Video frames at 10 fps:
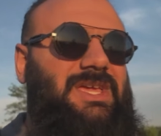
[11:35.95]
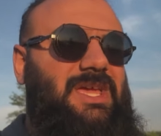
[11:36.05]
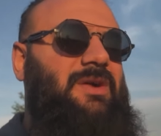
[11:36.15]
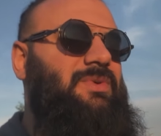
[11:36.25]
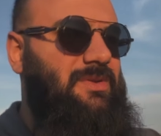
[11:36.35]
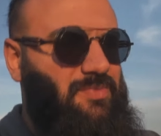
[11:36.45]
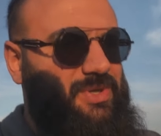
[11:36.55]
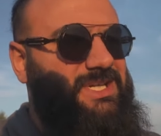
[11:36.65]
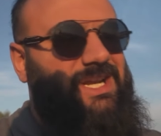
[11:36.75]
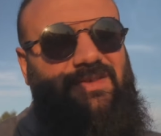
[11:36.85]
I would
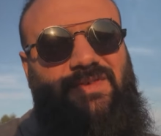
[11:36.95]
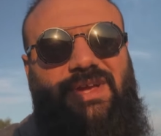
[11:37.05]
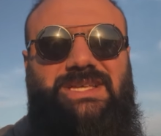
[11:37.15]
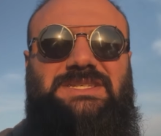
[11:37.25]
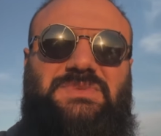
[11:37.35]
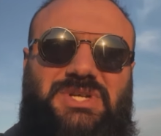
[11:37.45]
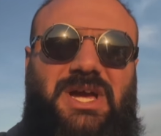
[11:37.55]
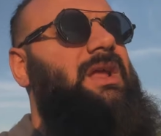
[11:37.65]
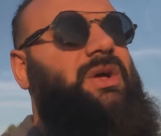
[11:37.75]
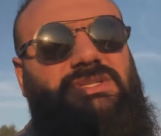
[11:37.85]
appreciate it if you guys
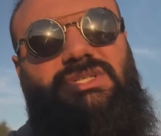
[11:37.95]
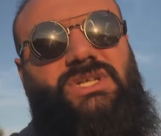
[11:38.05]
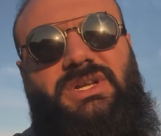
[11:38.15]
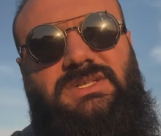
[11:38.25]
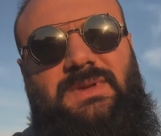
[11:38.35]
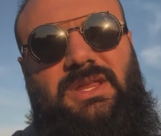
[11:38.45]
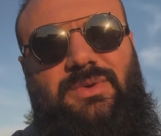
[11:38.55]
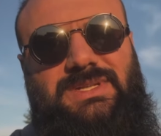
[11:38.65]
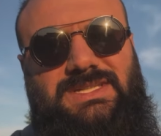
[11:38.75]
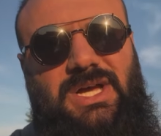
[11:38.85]
subscribe. And also share this video
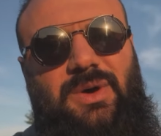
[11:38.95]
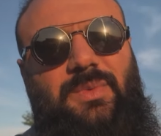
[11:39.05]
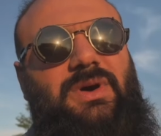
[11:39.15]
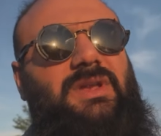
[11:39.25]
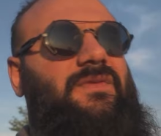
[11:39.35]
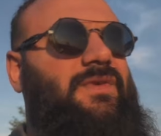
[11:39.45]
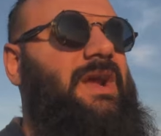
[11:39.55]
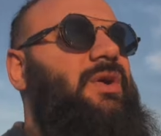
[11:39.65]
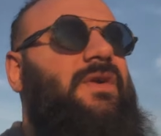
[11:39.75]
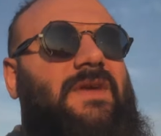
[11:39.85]
with someone, a friend
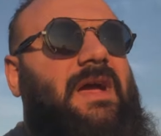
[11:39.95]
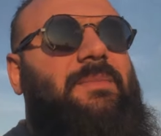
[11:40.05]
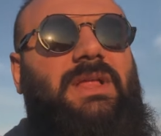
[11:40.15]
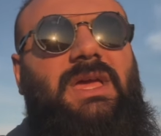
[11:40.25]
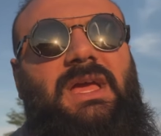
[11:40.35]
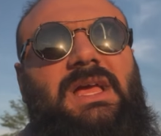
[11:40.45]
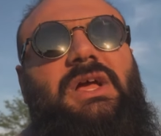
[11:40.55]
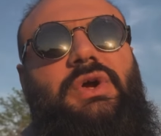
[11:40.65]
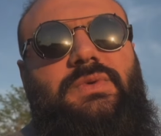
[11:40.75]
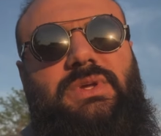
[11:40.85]
or a family
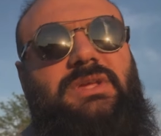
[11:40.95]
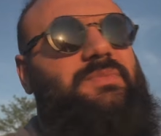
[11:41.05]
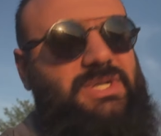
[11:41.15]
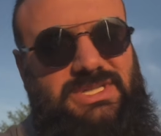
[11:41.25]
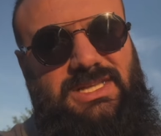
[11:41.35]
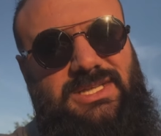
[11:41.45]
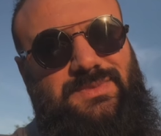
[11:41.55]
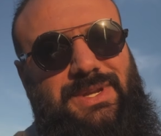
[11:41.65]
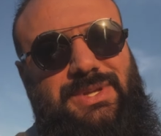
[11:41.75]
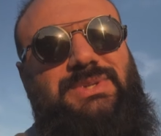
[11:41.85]
who would appreciate these
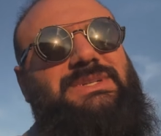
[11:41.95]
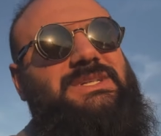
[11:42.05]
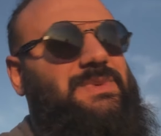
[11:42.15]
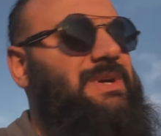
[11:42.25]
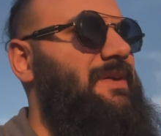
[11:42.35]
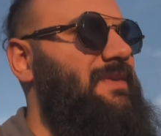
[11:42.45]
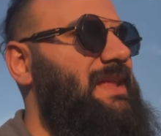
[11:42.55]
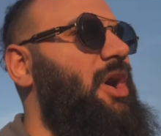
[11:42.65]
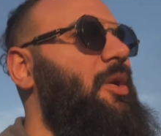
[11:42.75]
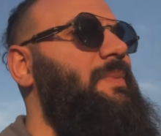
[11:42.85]
videos as well. And with that
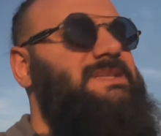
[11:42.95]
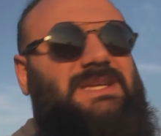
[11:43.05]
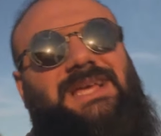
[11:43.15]
all being said,